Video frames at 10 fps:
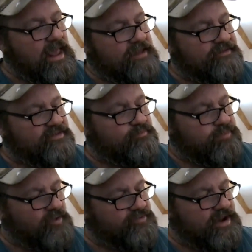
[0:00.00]
and this
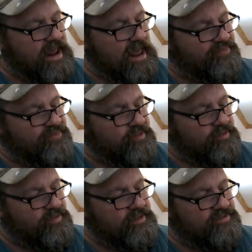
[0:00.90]
blows it out
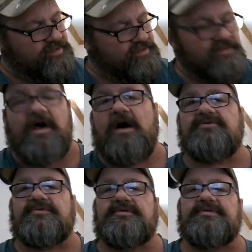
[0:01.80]
through these
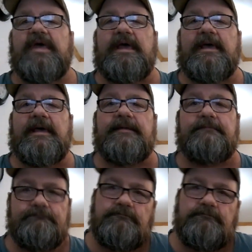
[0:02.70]
nozzles. And